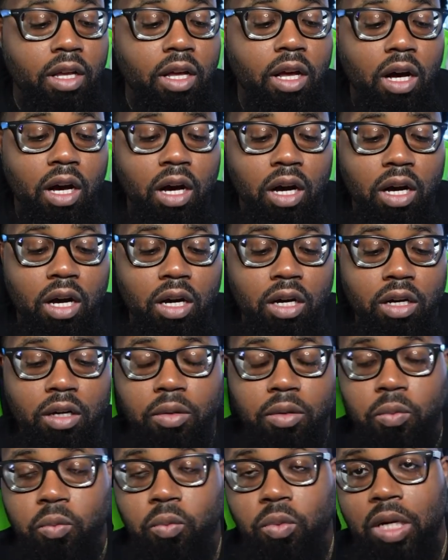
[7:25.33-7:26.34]
Uh,
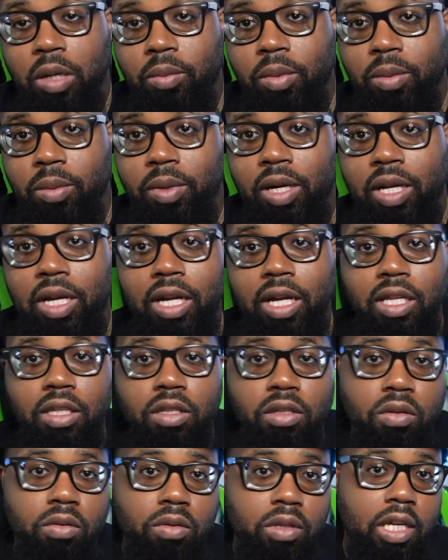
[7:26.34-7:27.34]
what I mean by that, you
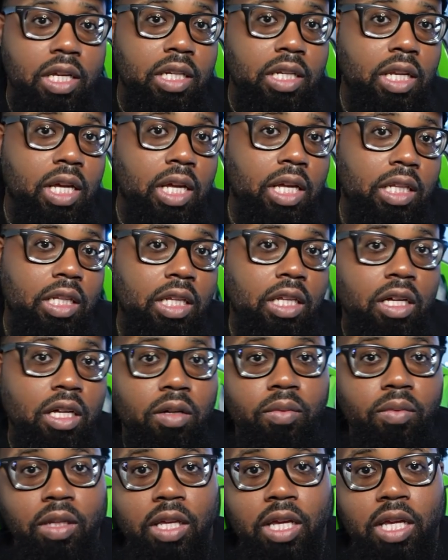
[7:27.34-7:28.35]
know, date night
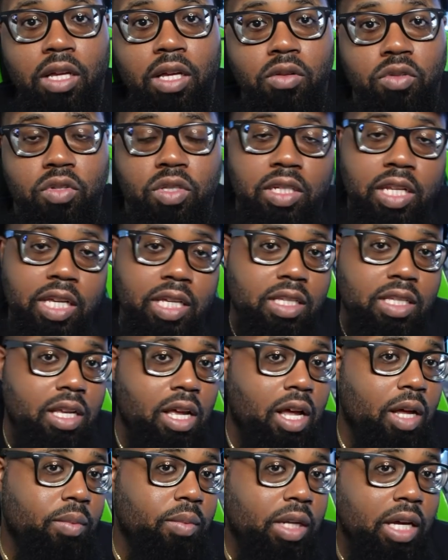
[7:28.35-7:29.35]
club, lounge,
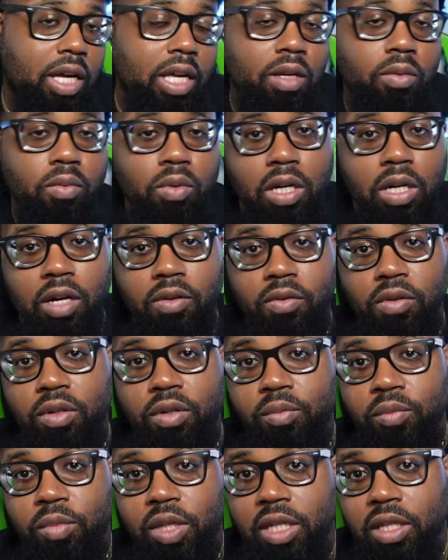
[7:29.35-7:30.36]
daytime night, whatever.
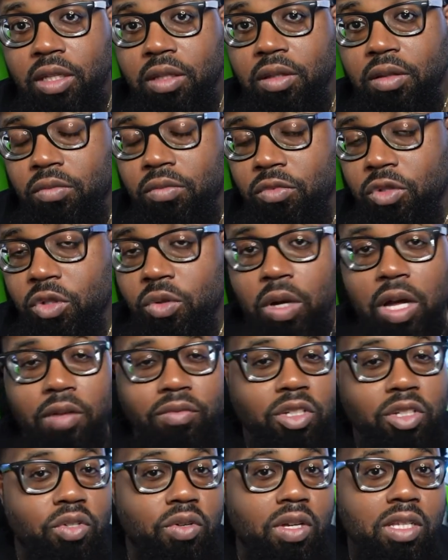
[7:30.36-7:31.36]
Me, you don't have
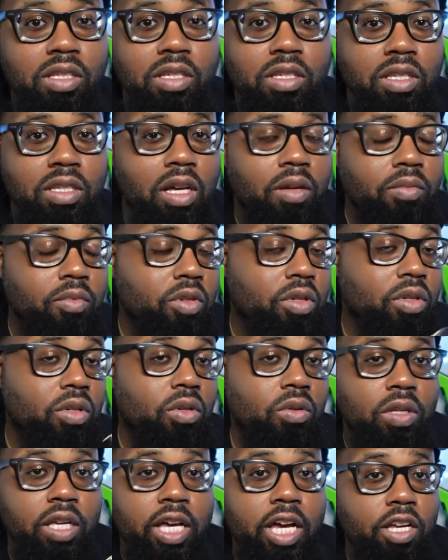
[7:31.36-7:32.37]
to dress this up. You can
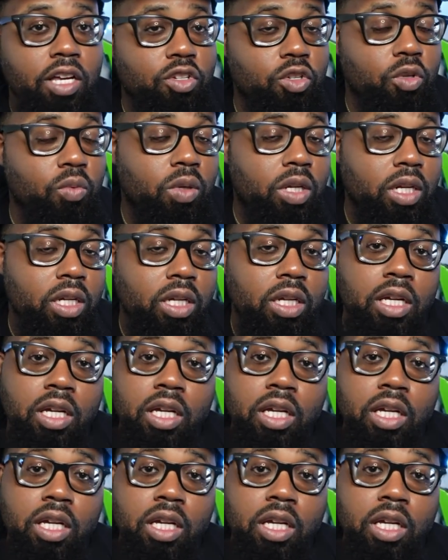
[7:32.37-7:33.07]
go casual with it.